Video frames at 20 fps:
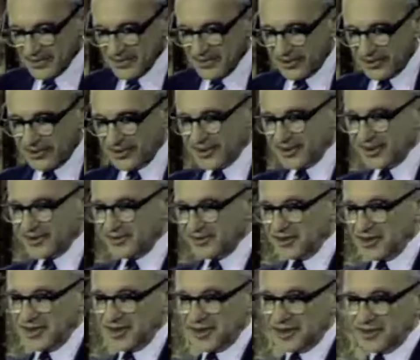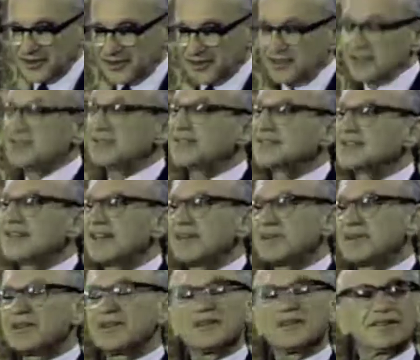All of these
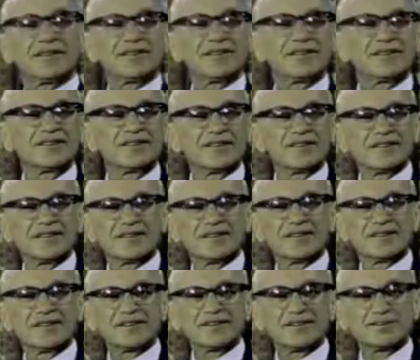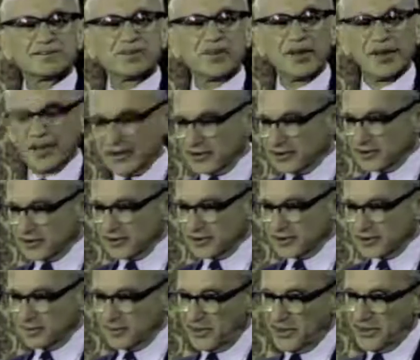double
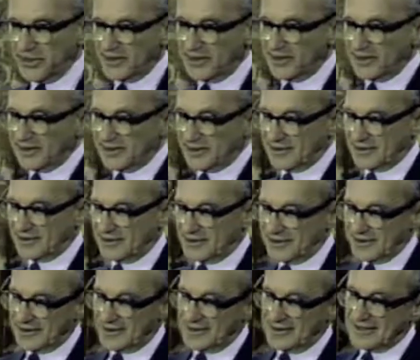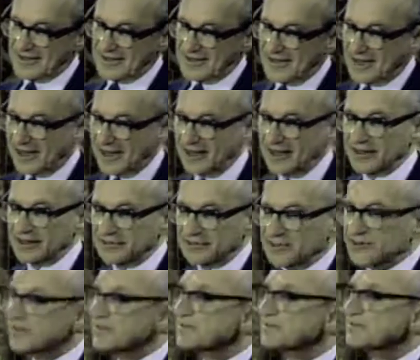newspeak items,
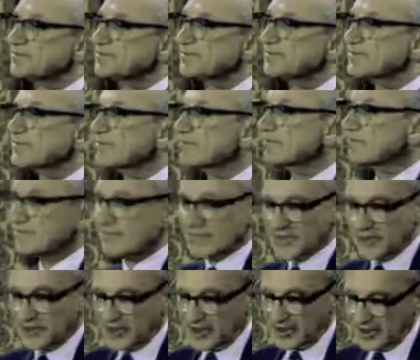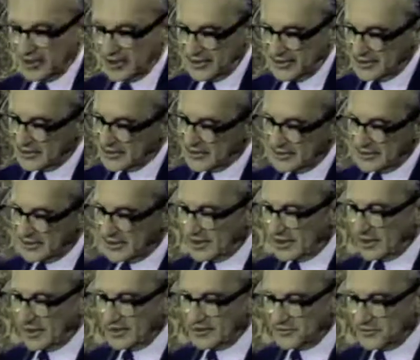or at least the
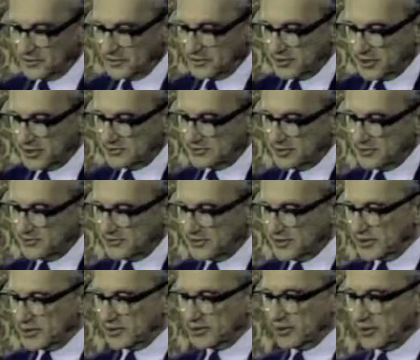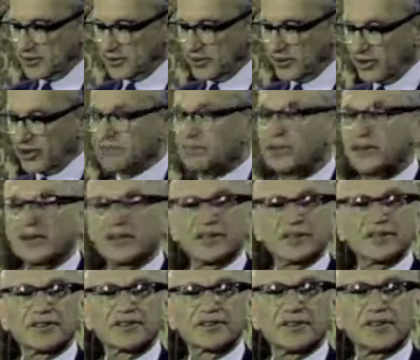last few I've referred to, are all part of
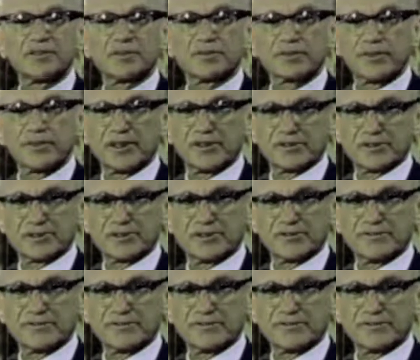the same approach.